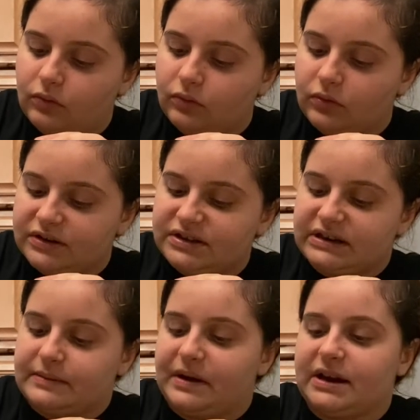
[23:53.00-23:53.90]

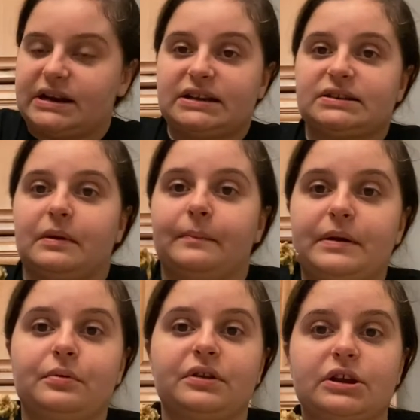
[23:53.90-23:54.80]
listening to podcasts about
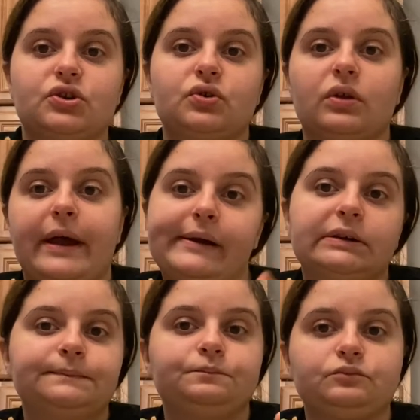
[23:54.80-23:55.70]
people that do like
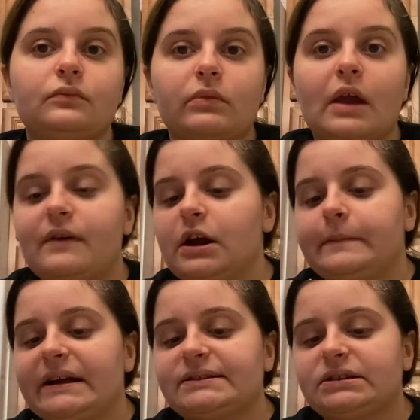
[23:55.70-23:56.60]
very
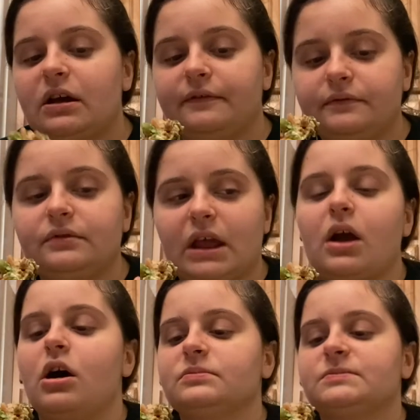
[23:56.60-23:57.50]
bad stuff, that
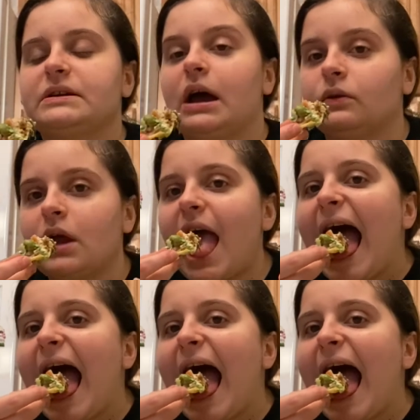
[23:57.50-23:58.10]
calms me down.